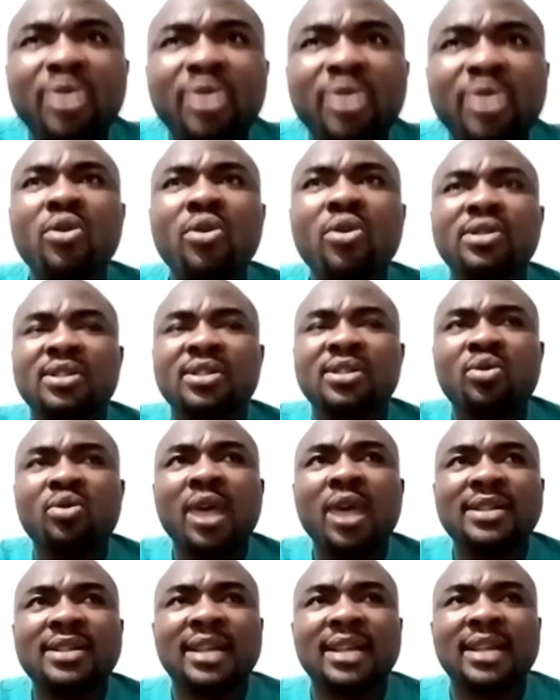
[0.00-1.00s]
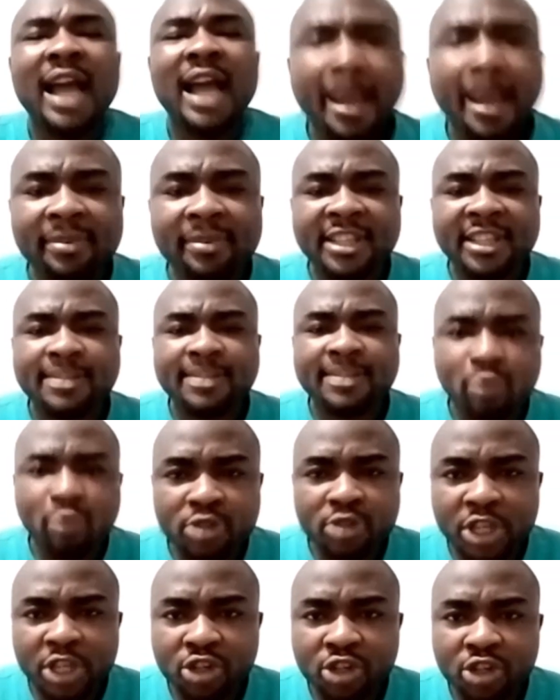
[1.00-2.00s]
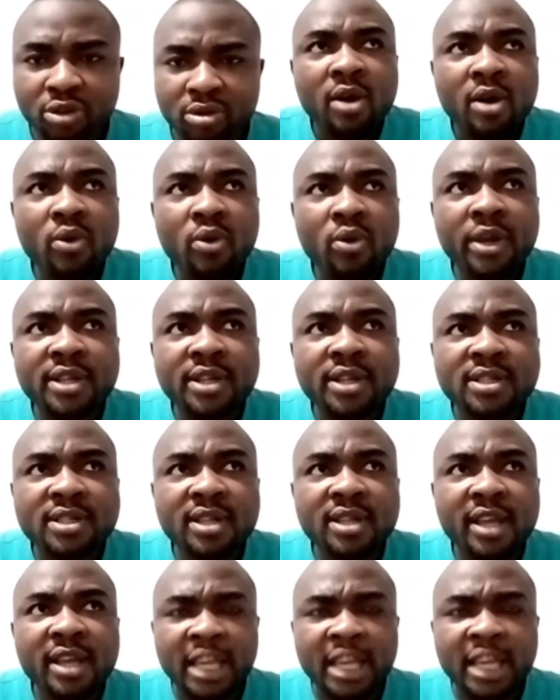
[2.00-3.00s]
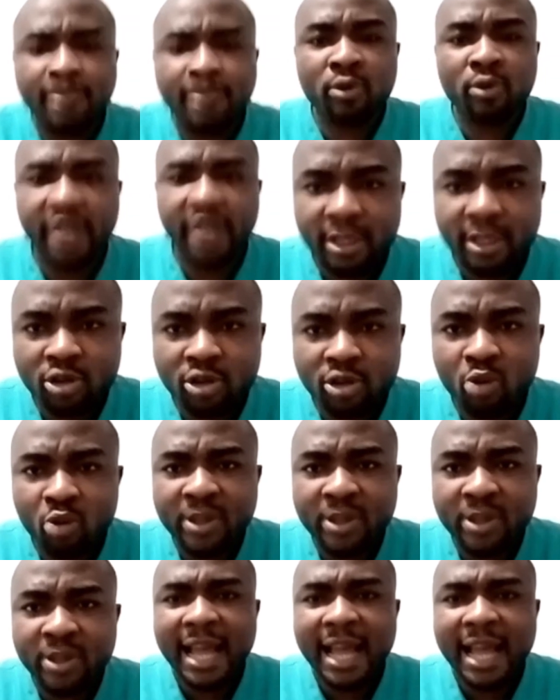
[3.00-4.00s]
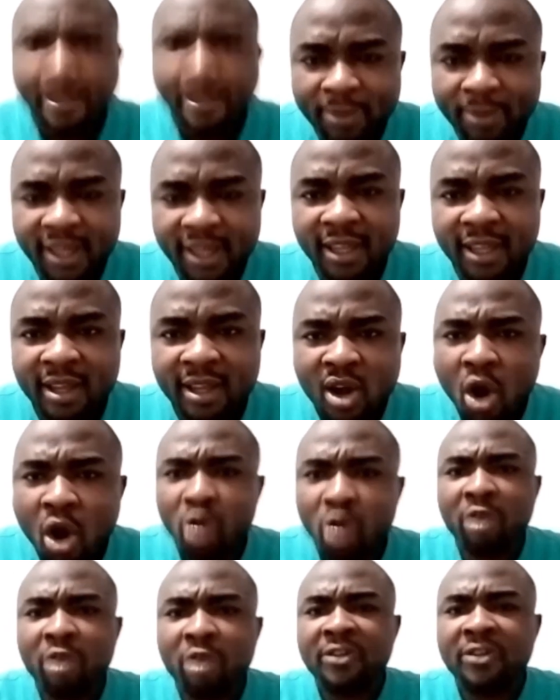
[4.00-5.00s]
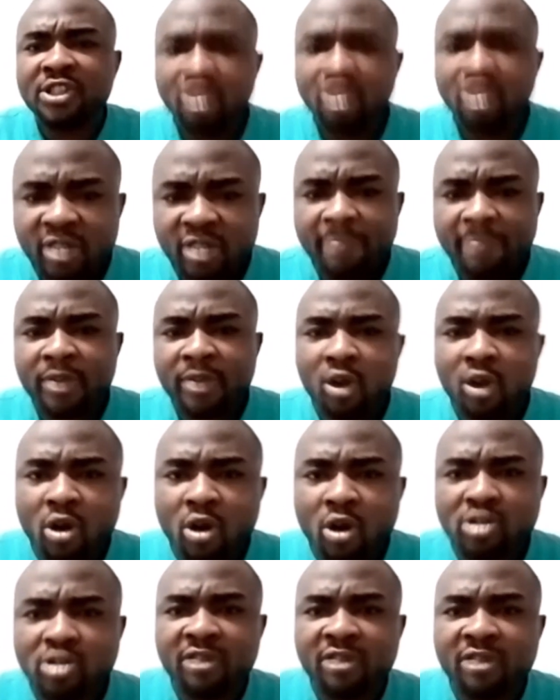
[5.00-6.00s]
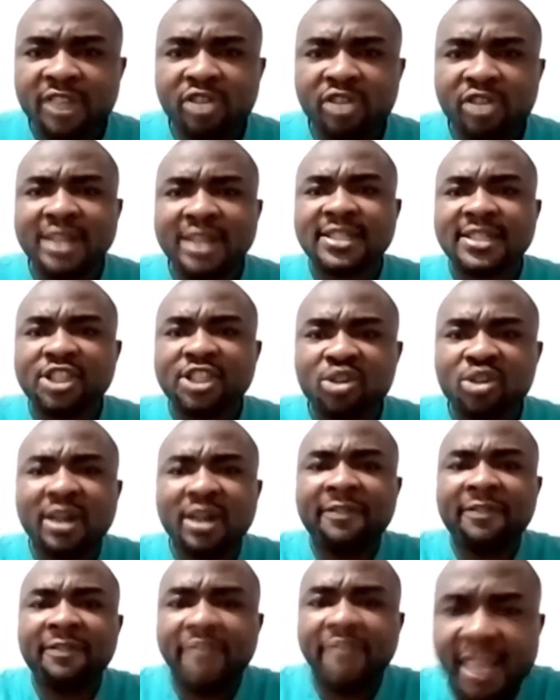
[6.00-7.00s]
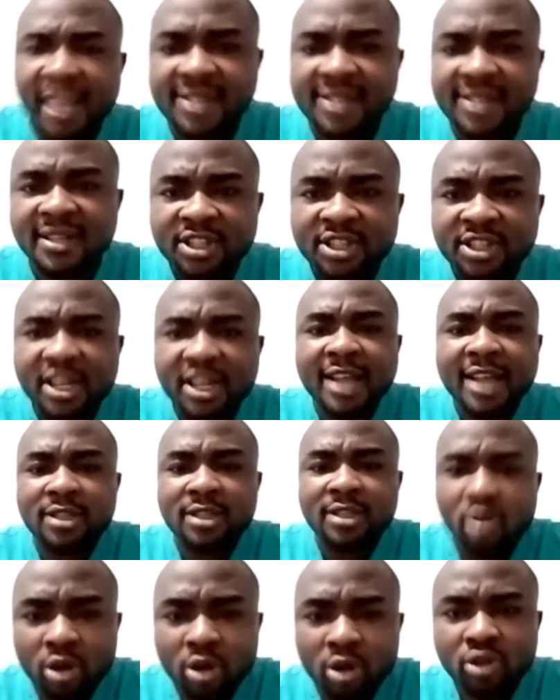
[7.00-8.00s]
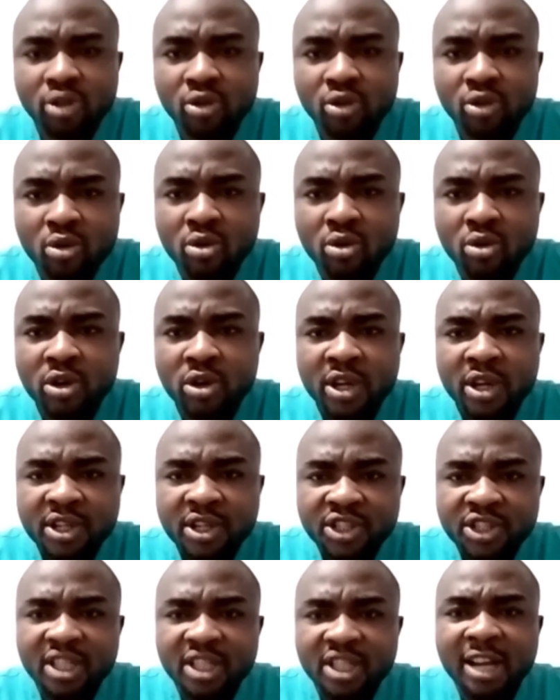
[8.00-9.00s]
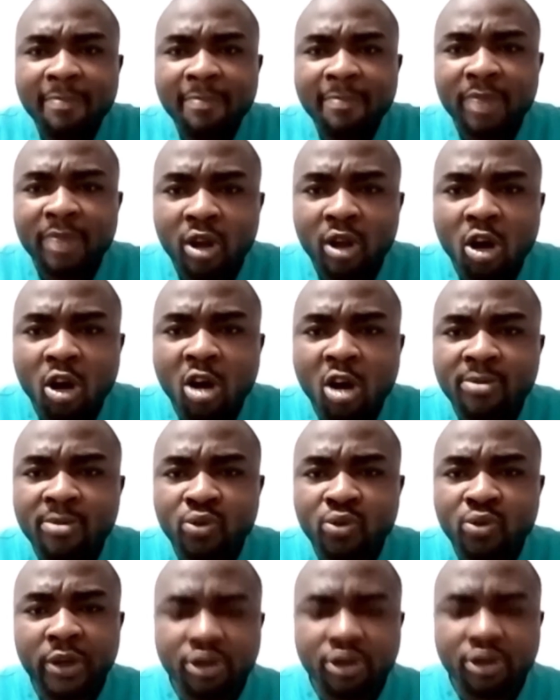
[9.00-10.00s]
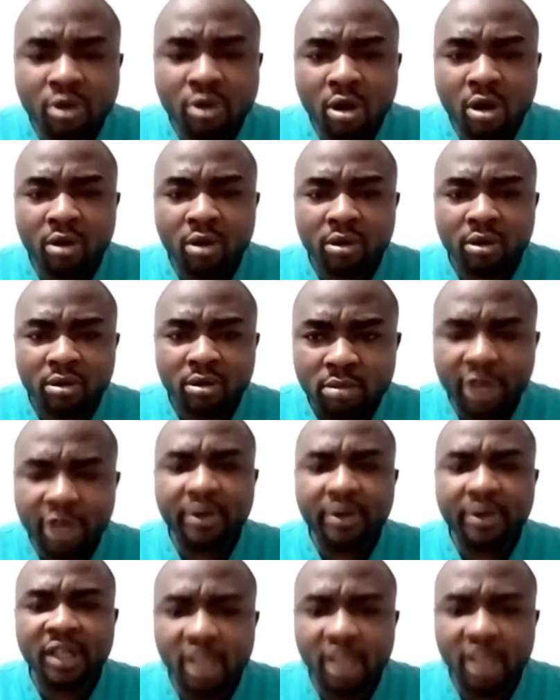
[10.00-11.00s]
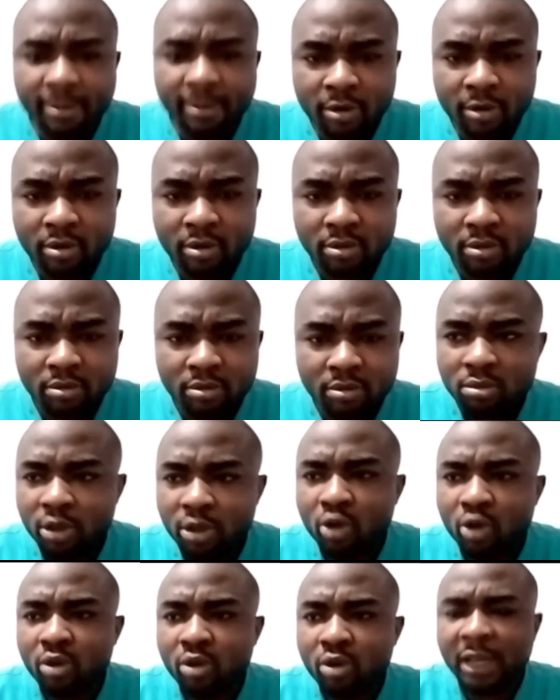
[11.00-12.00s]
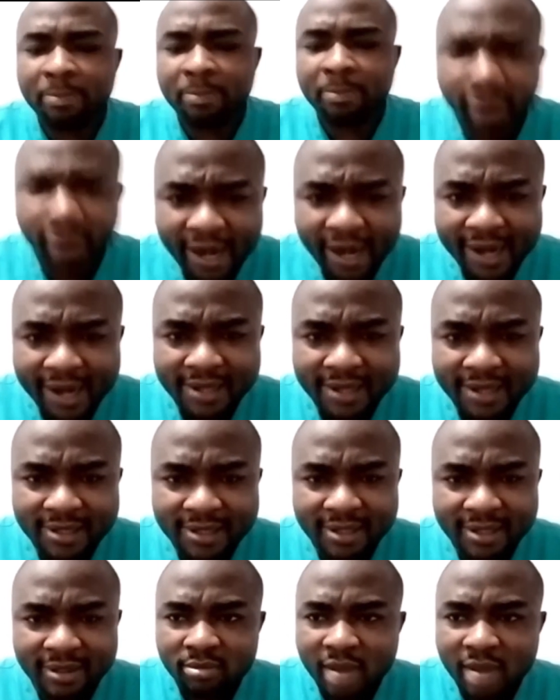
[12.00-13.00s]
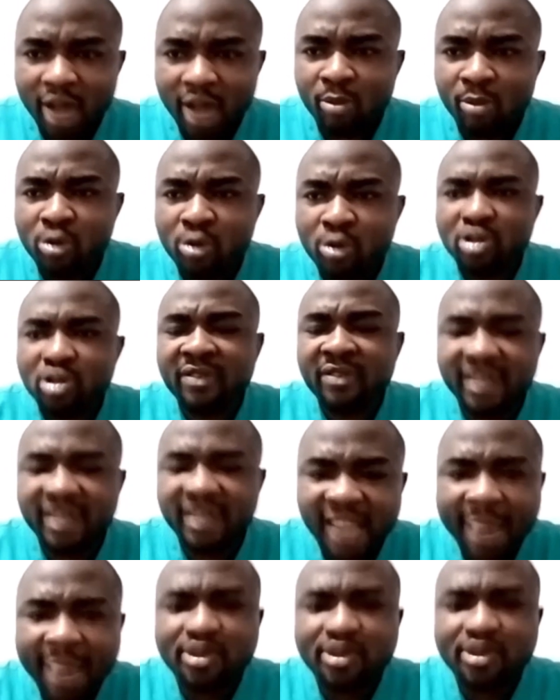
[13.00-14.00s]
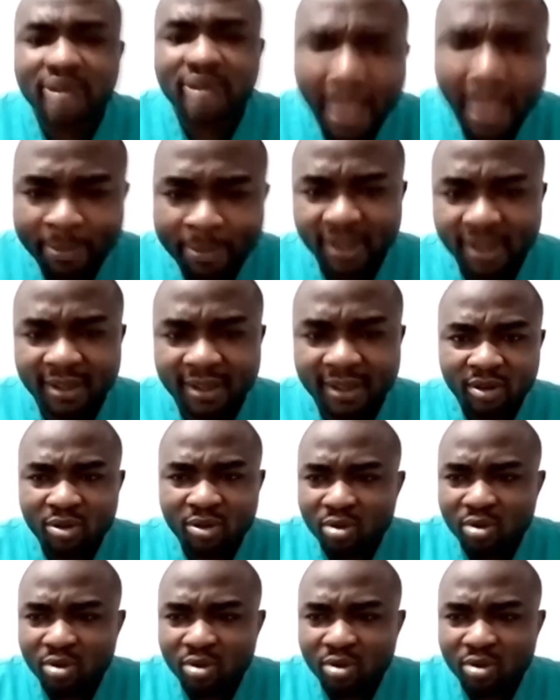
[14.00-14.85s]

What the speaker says: who has calm disposition, who is ebullient, always happy, all of a sudden, because of the transitional phase she has got to, she now becomes withdrawn, irritable, depressed, and most of the times unhappy.